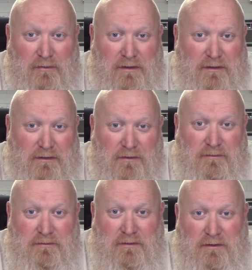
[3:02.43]
I think
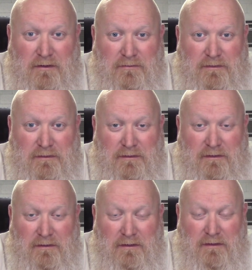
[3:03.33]
those are the closest
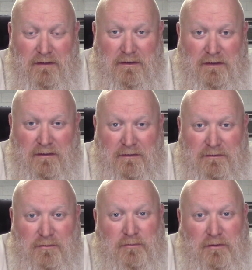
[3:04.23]
uh,
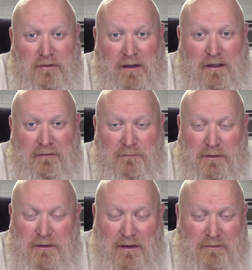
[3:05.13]
to real life.
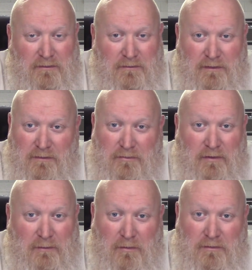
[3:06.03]
But now there's other
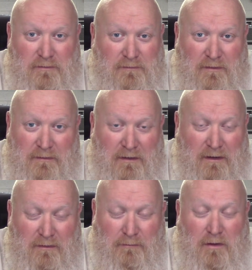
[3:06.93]
great martial arts,
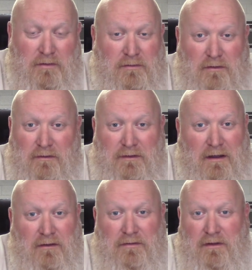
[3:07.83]
martial arts
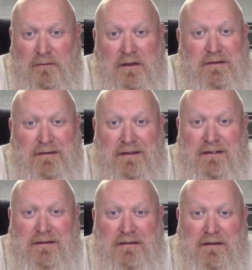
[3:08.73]
out there. I'm not
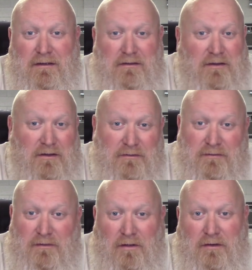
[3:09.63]
saying the
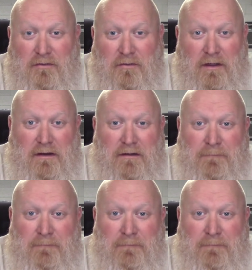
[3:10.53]
others aren't great.